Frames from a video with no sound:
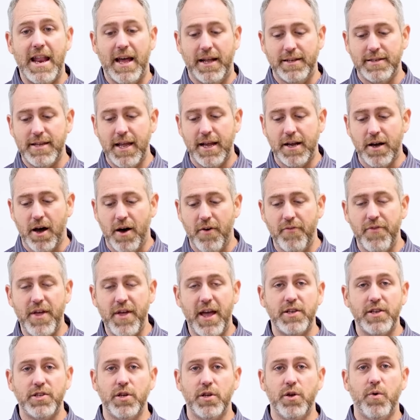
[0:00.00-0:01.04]
I'd take off
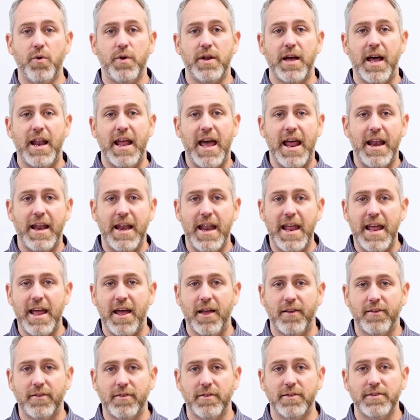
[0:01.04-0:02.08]
that to and I'd add an
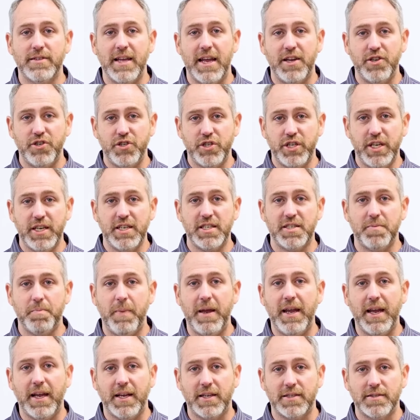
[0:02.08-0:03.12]
S and say she
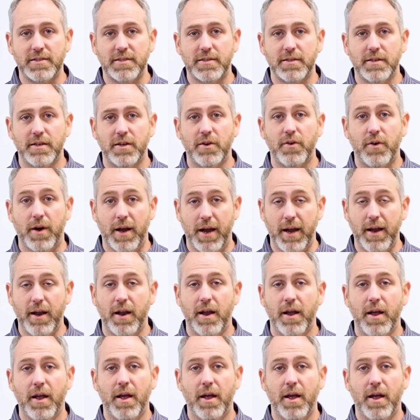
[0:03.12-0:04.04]
speaks, right?